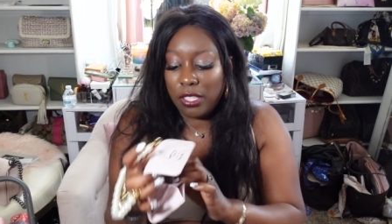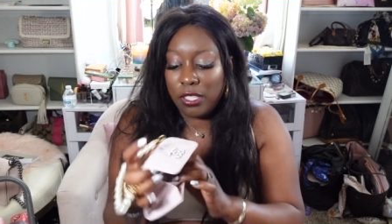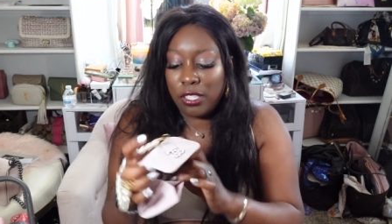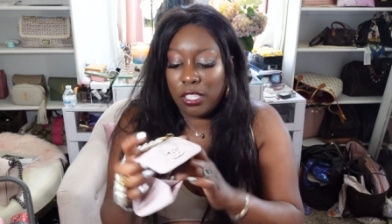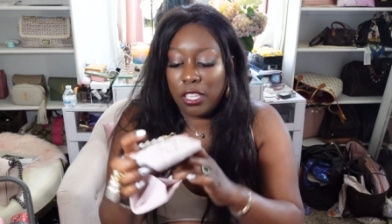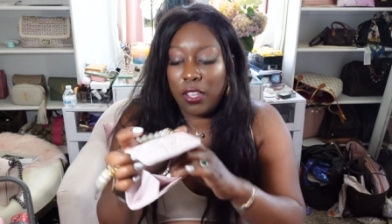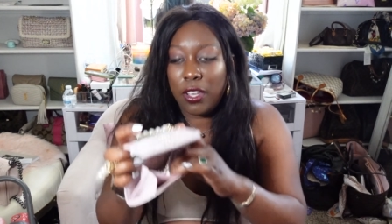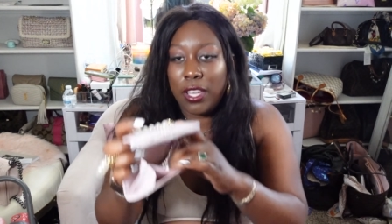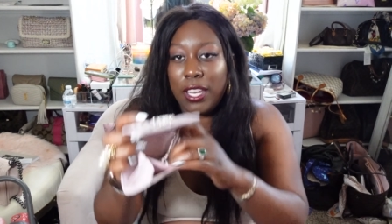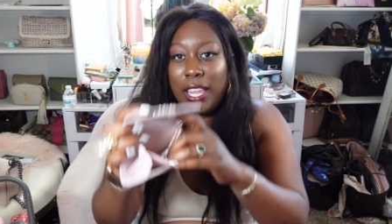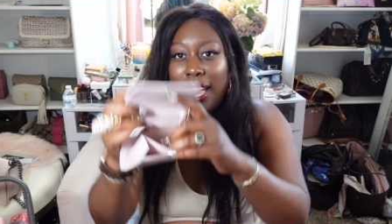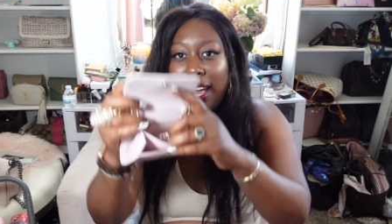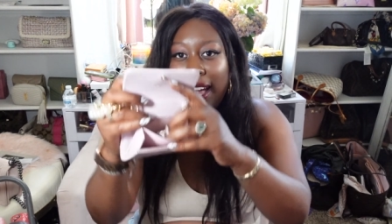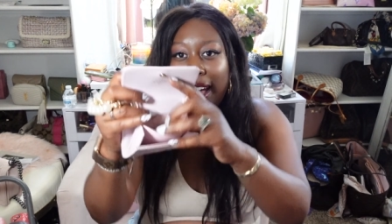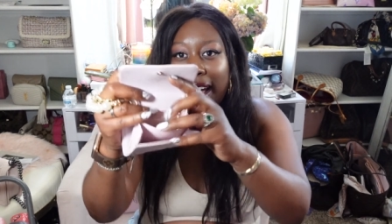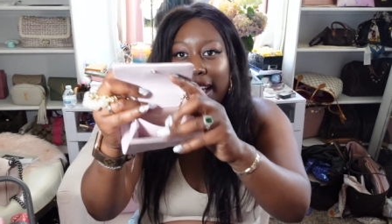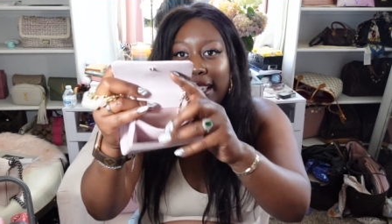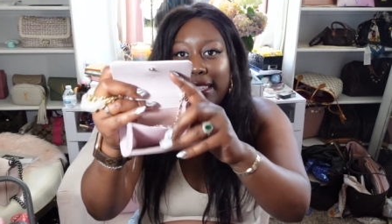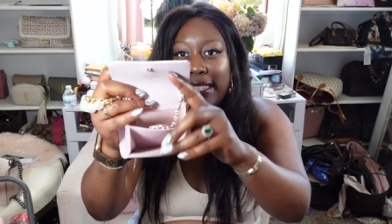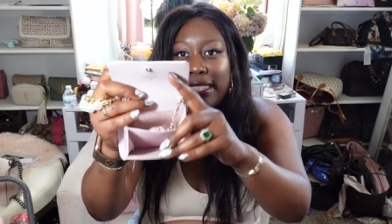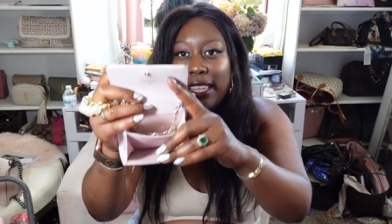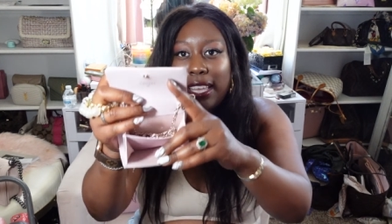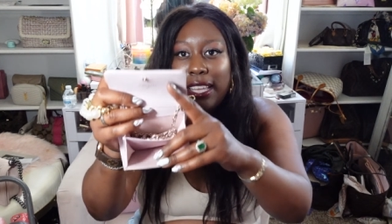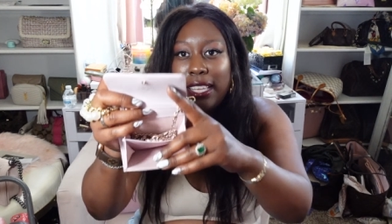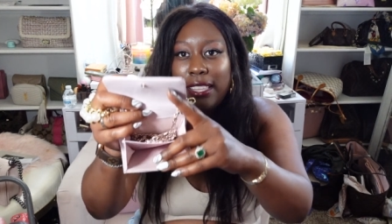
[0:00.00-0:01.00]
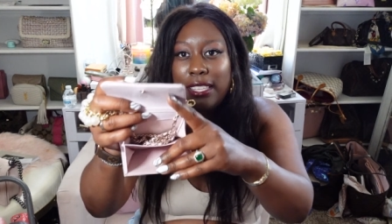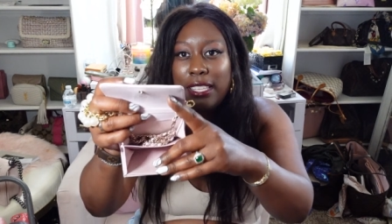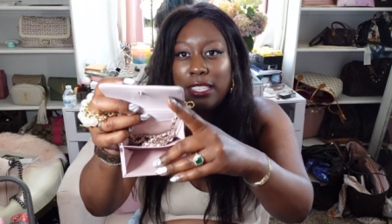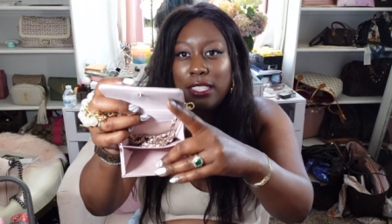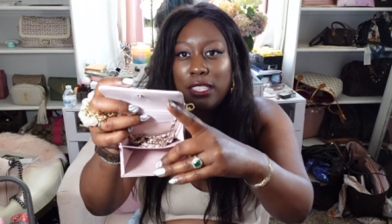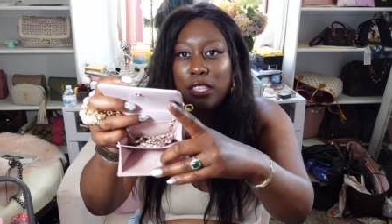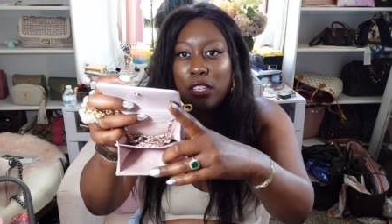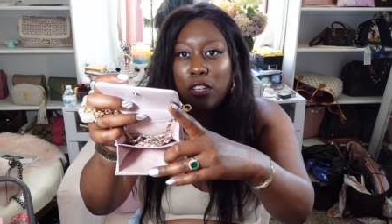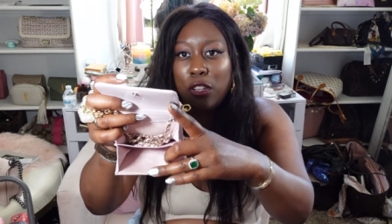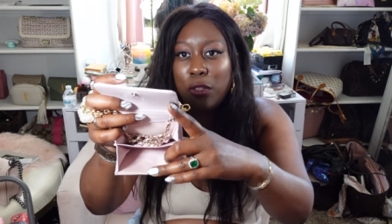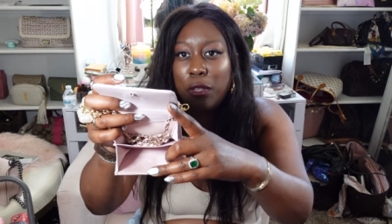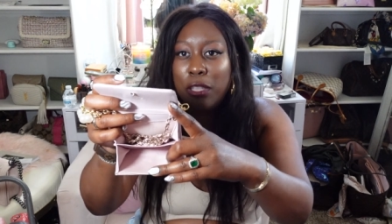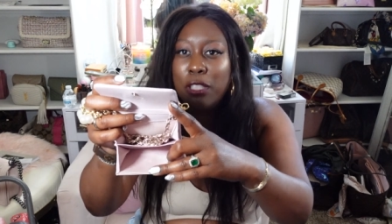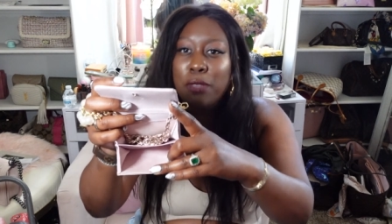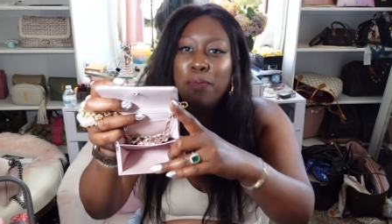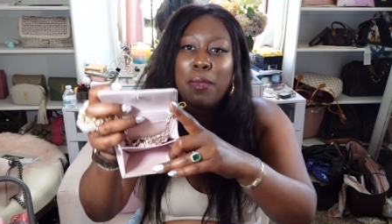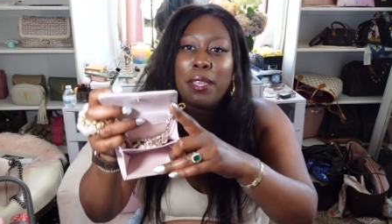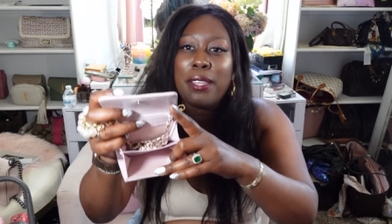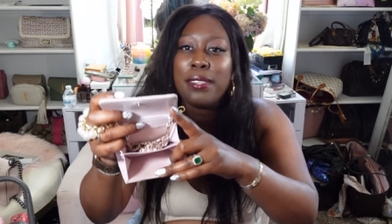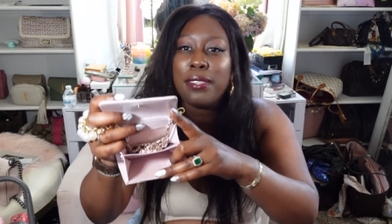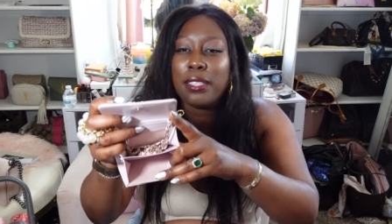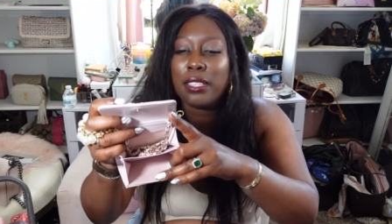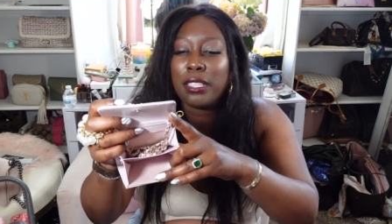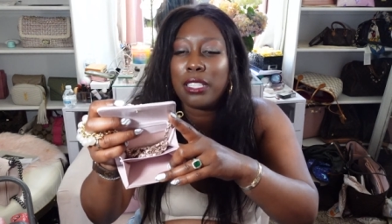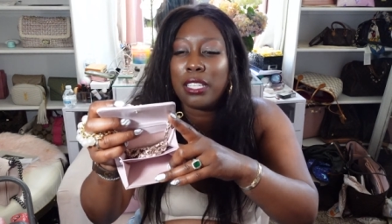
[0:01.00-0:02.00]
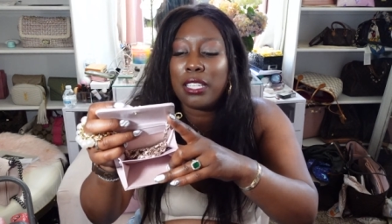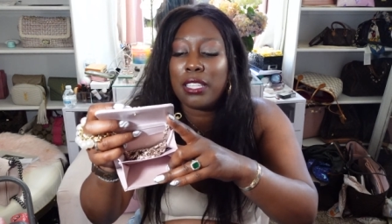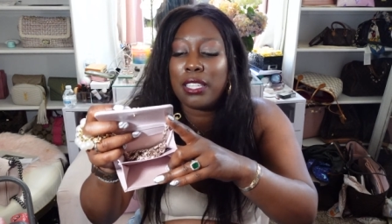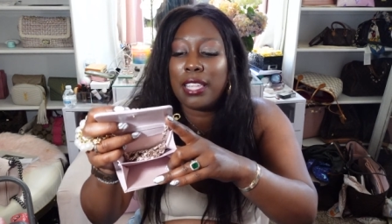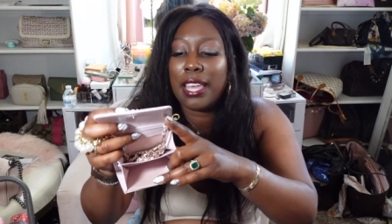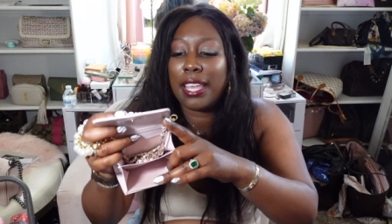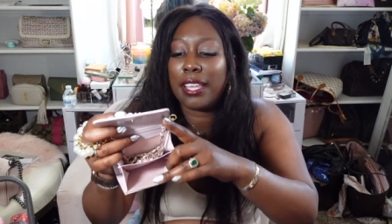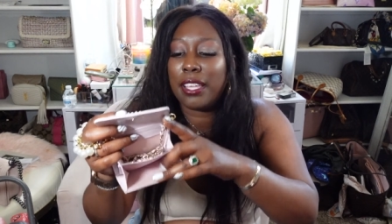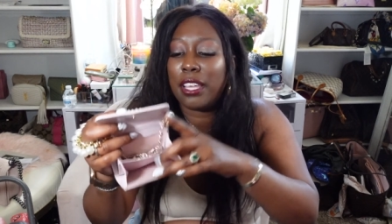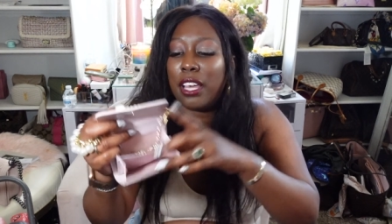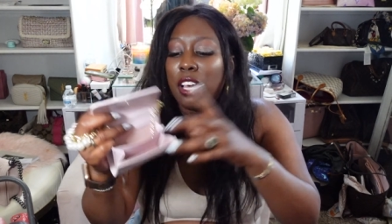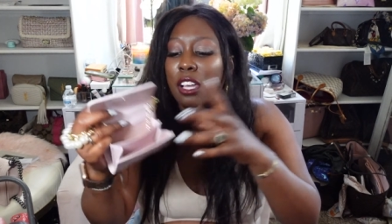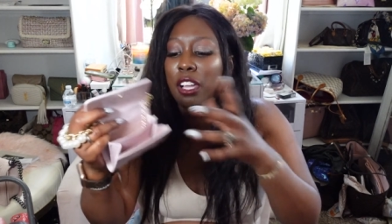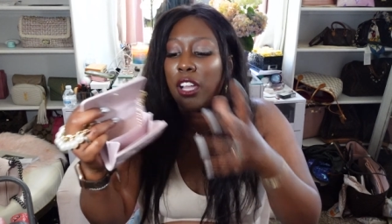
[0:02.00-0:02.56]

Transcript: So it has like these little, it's basically like a